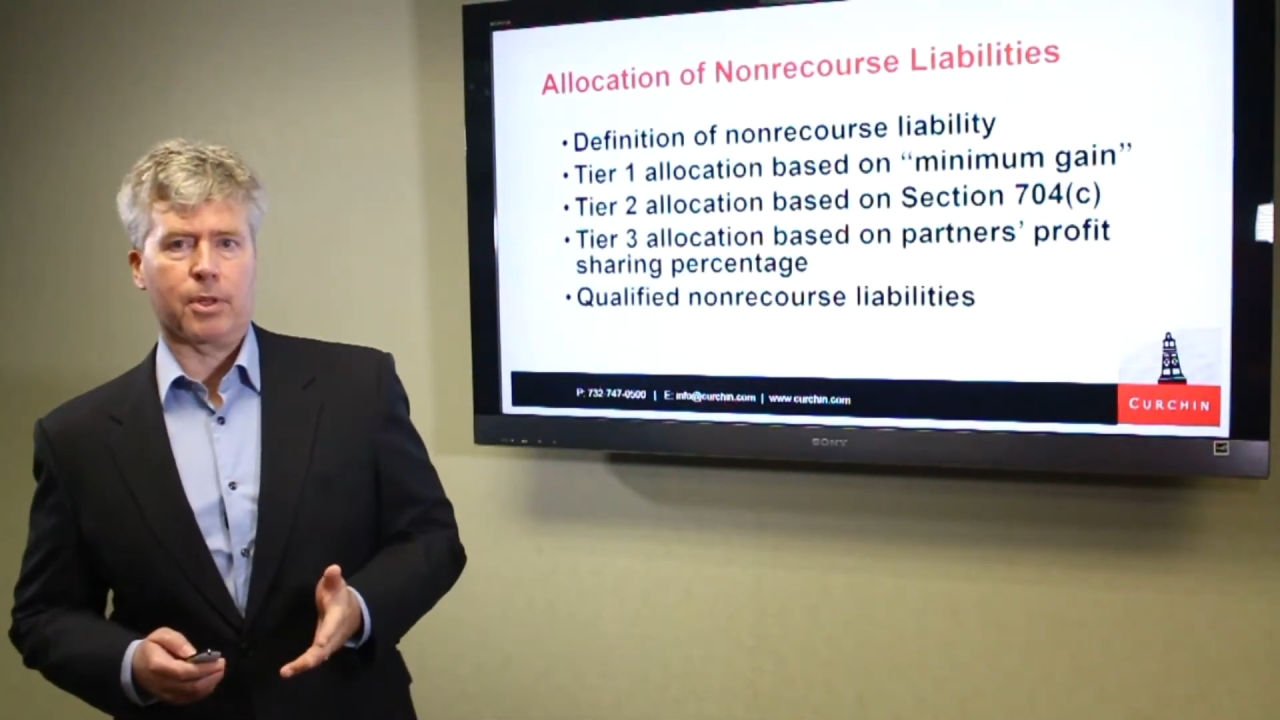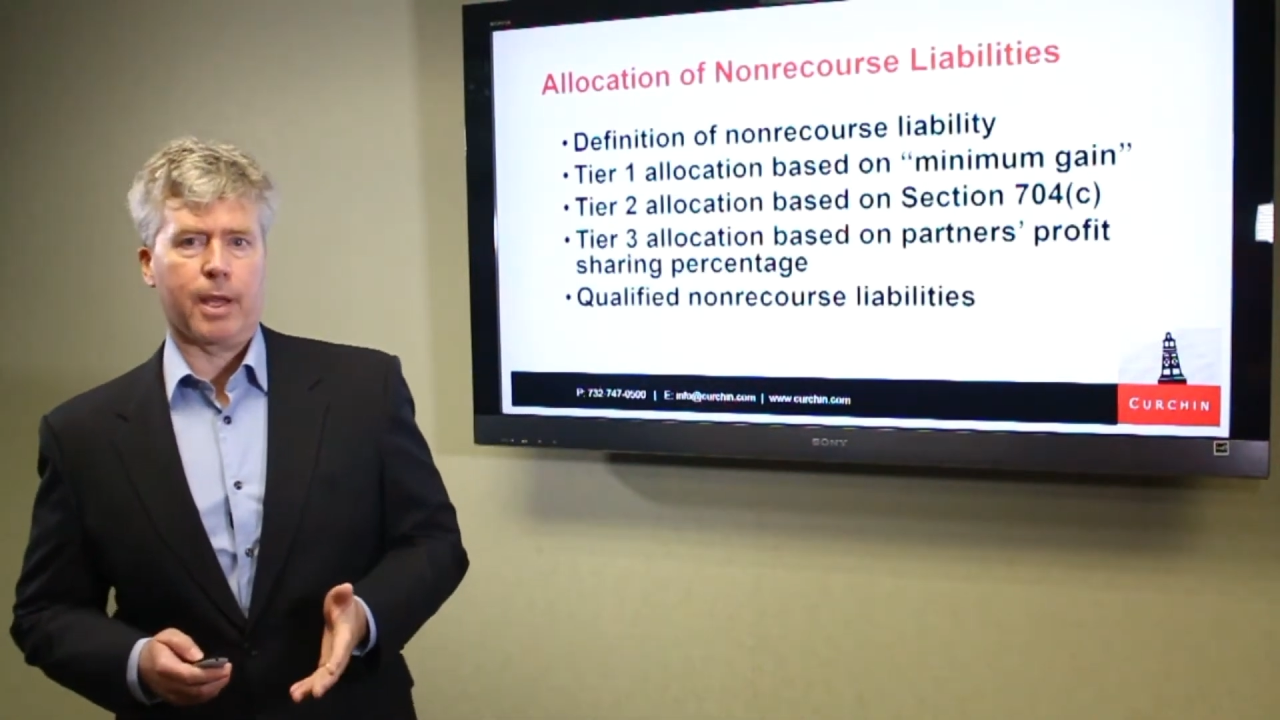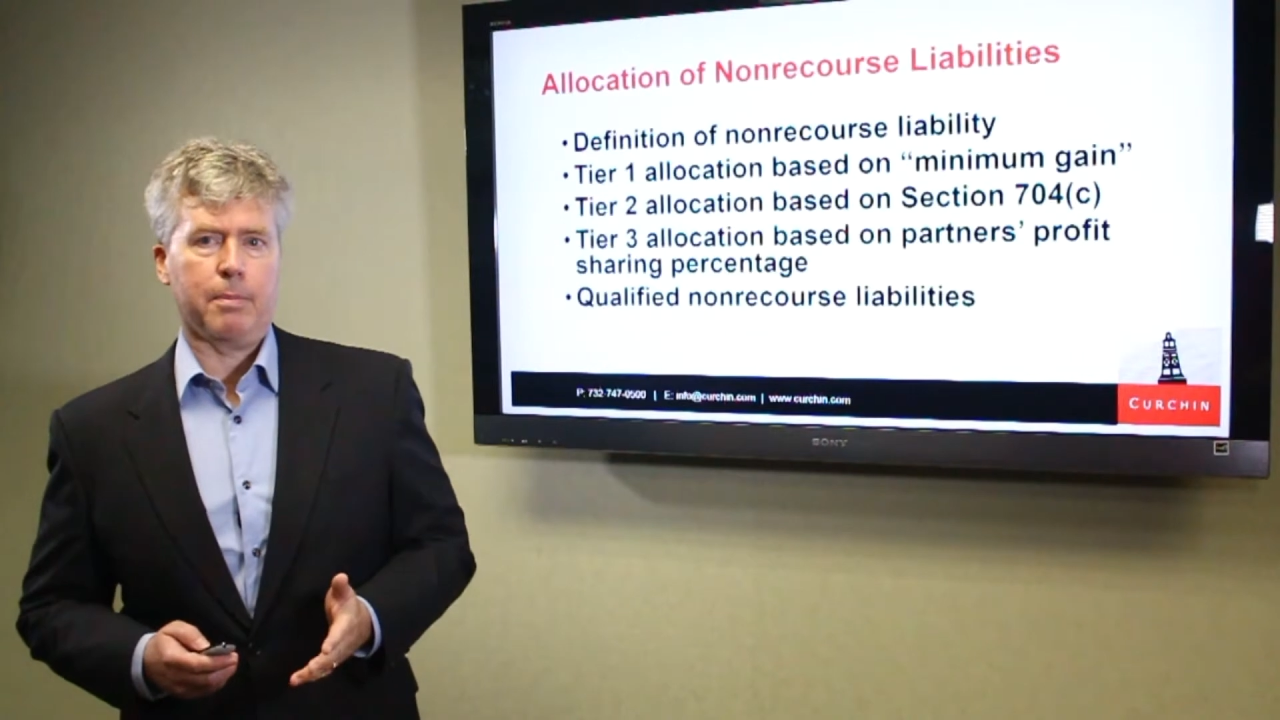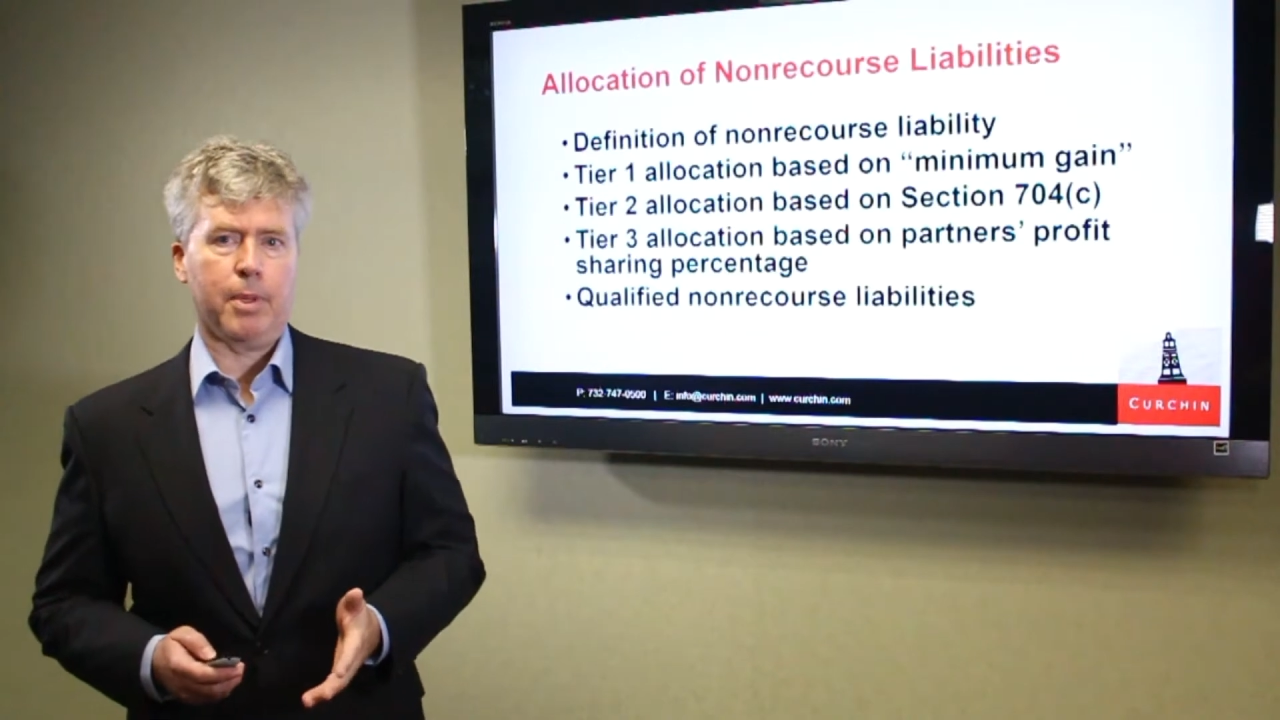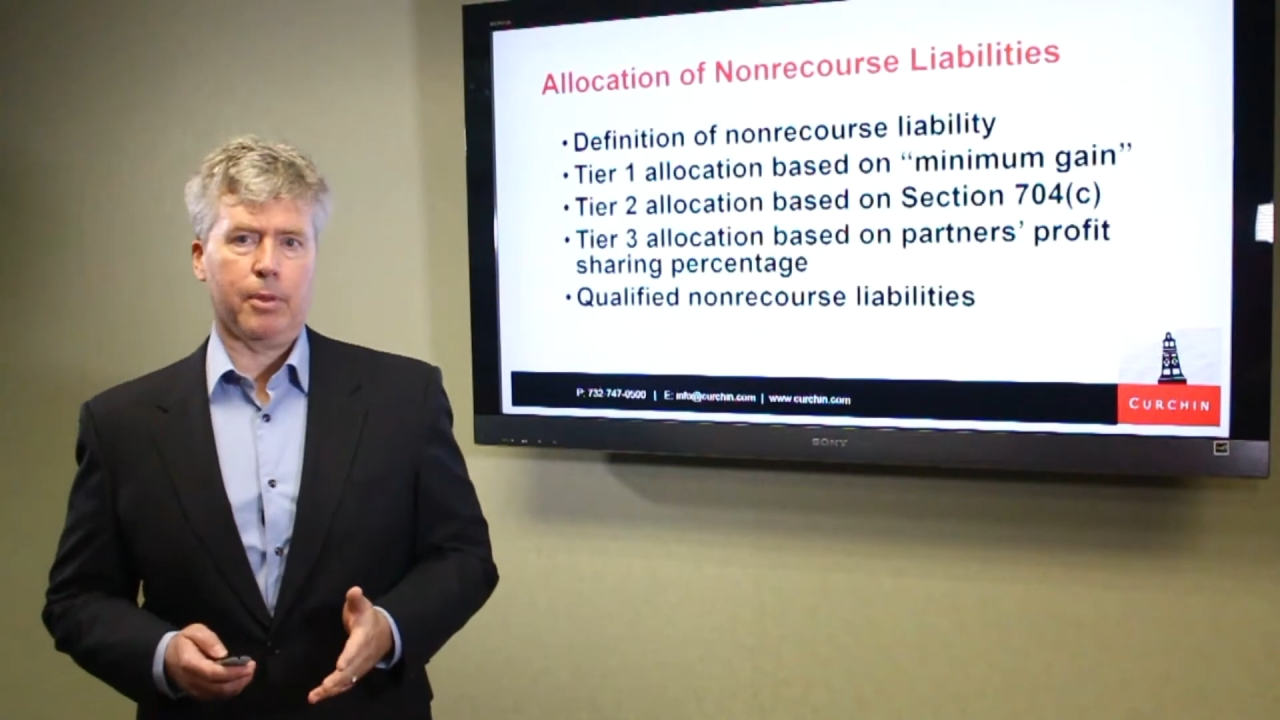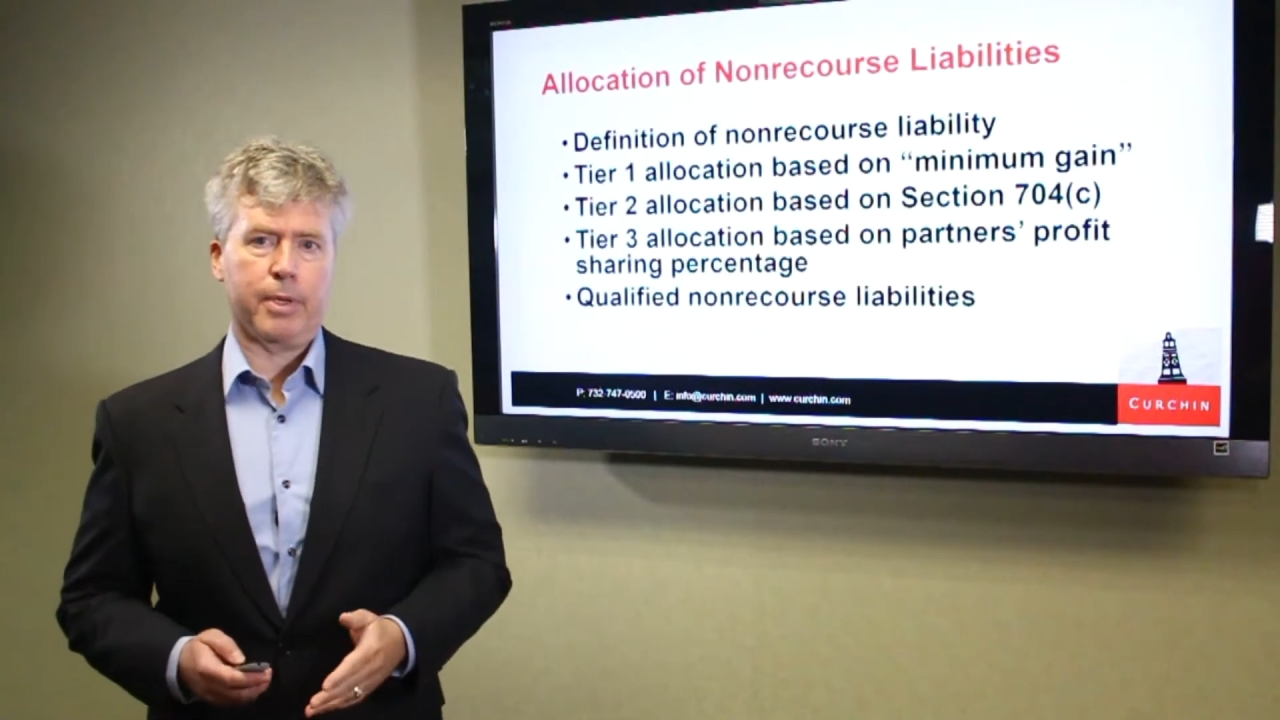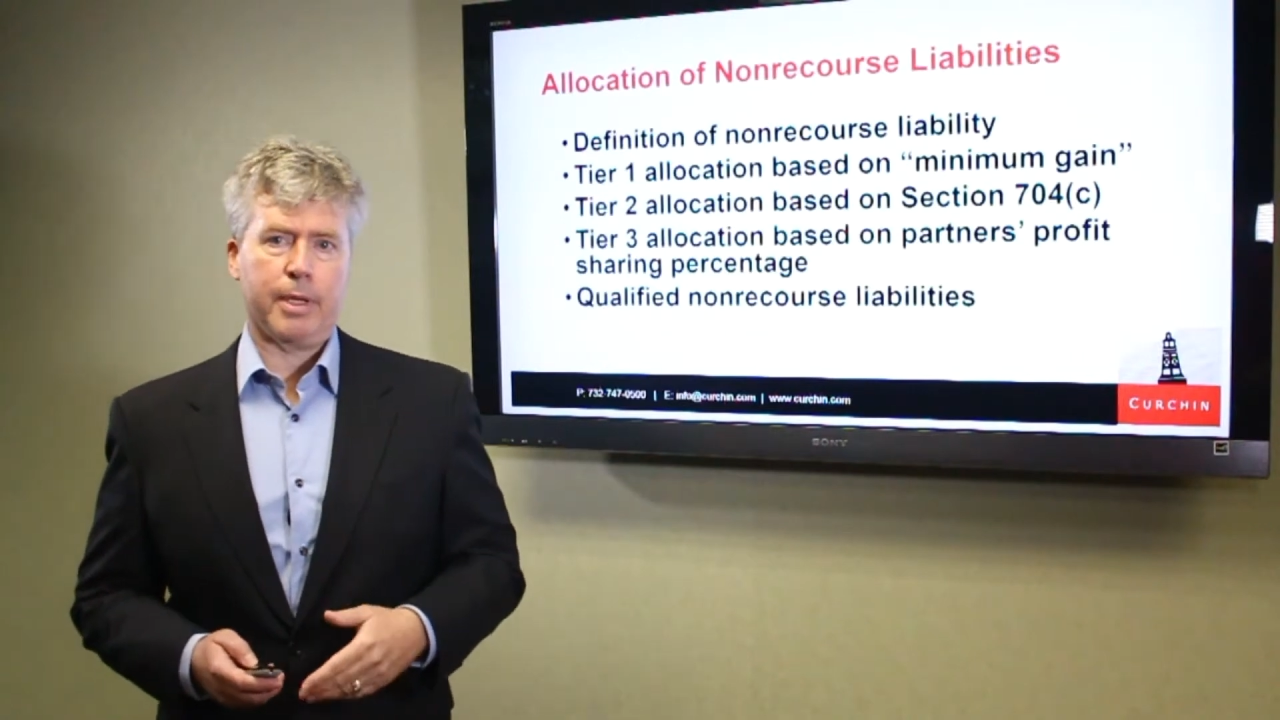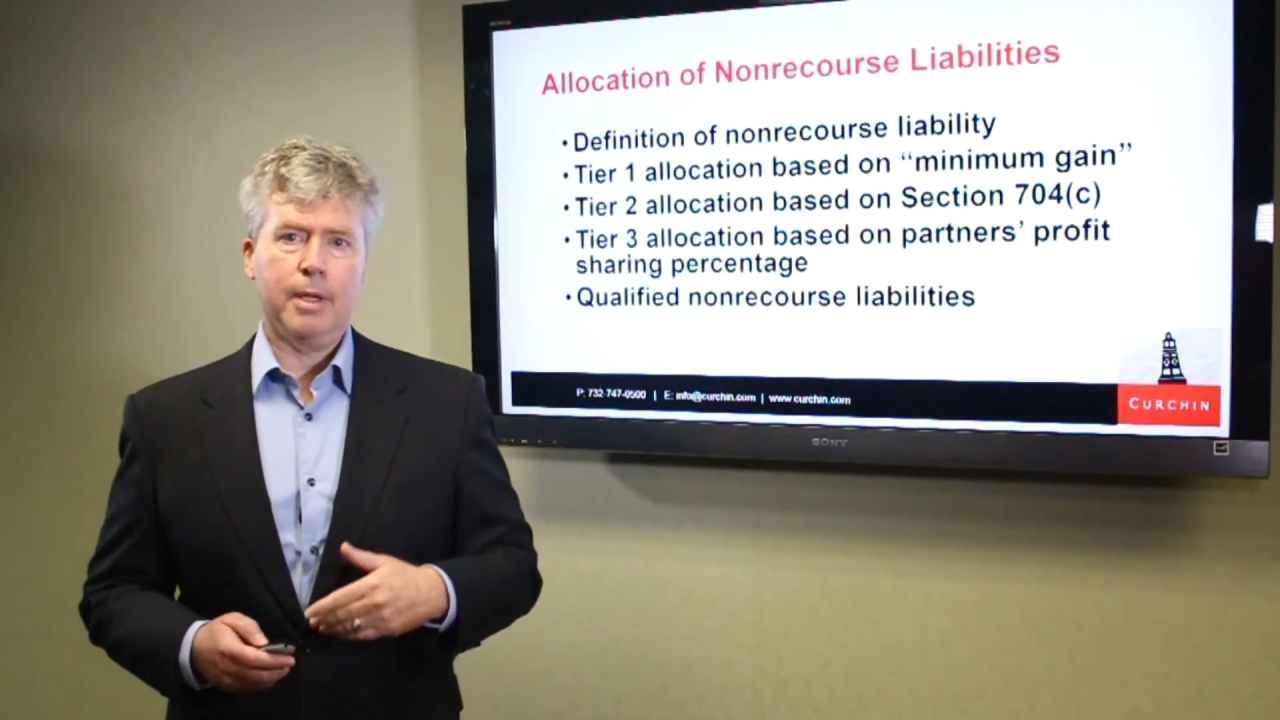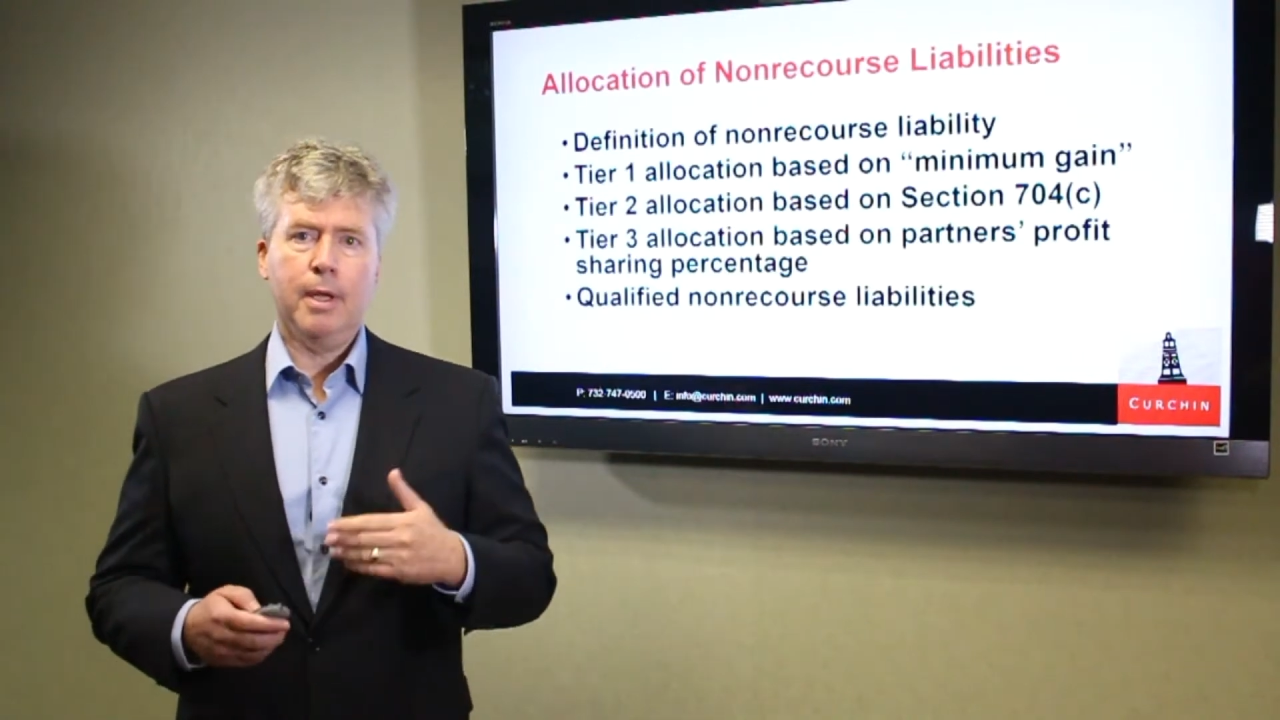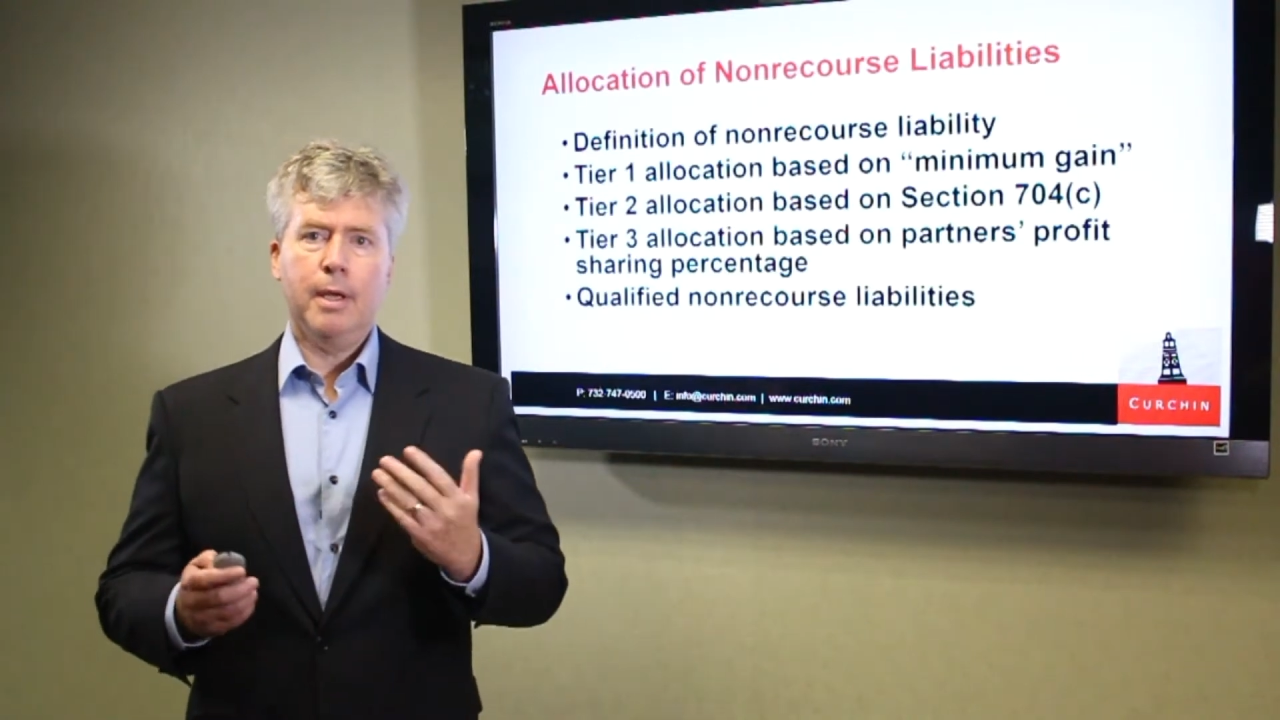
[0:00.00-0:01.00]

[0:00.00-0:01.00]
liability,